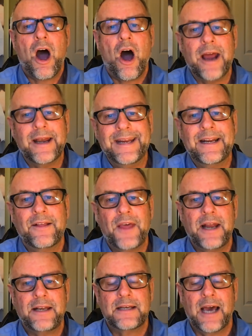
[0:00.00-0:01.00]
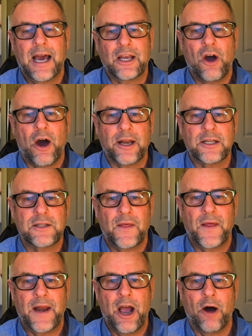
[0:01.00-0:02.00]
I needed that guidance
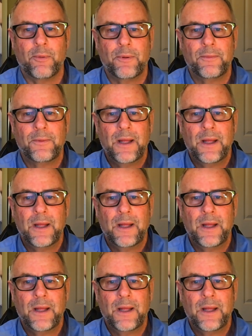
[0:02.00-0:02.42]
and that help.